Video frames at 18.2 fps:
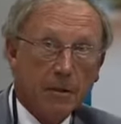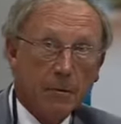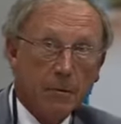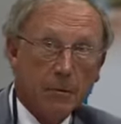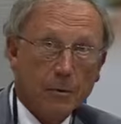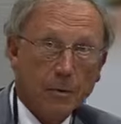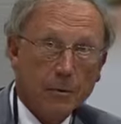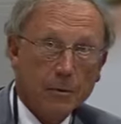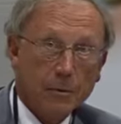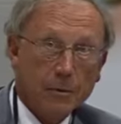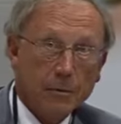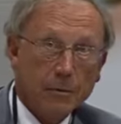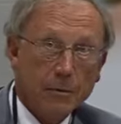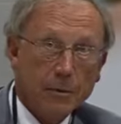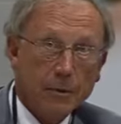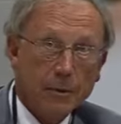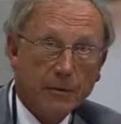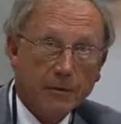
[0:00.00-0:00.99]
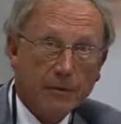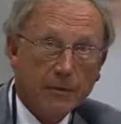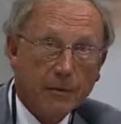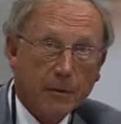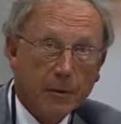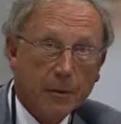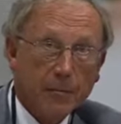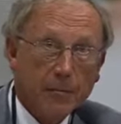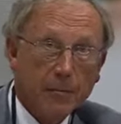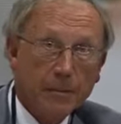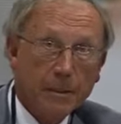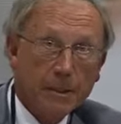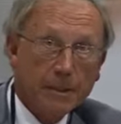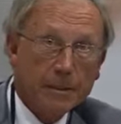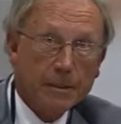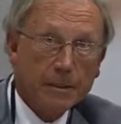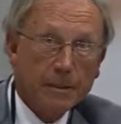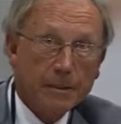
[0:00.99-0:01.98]
234
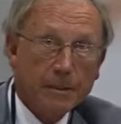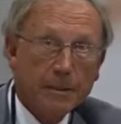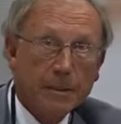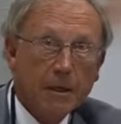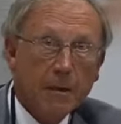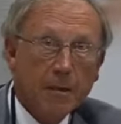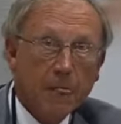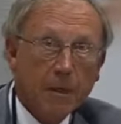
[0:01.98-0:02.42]
patients,